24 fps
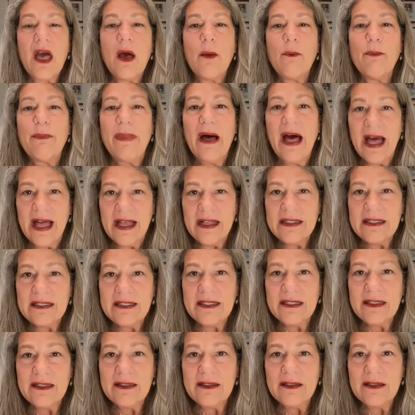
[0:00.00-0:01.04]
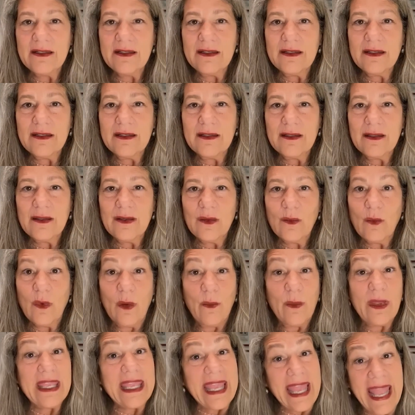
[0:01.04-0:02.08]
But when
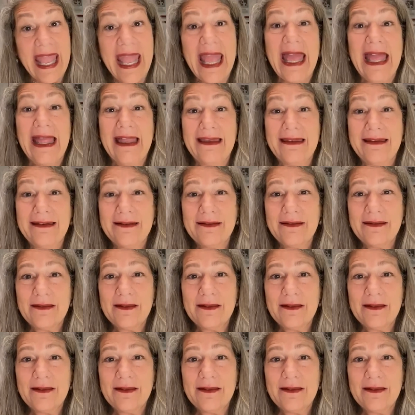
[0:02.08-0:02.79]
we can,